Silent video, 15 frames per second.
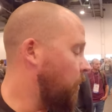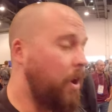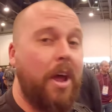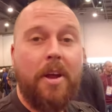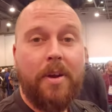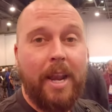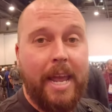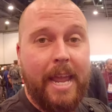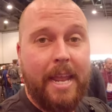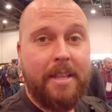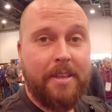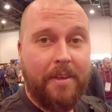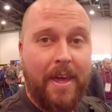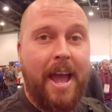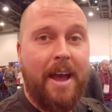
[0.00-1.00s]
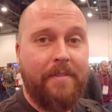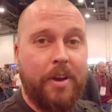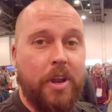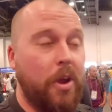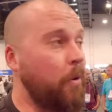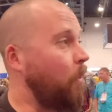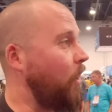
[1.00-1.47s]
not only do they have a
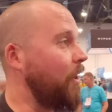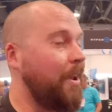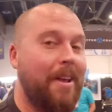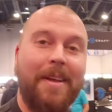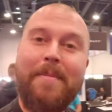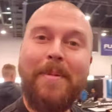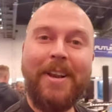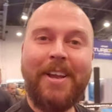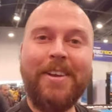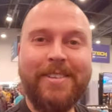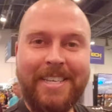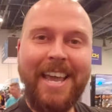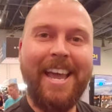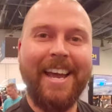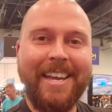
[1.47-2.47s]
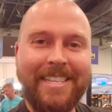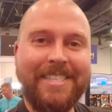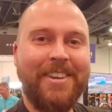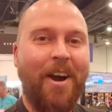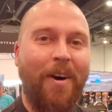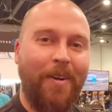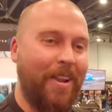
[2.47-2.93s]
new one, but look who's here. It's
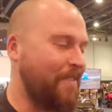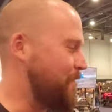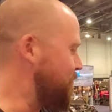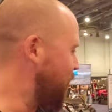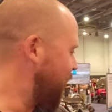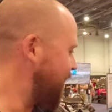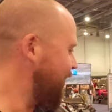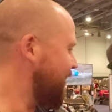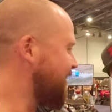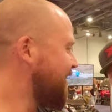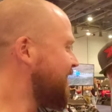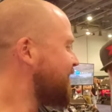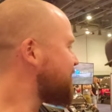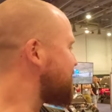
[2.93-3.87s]
Cole, everybody. I'm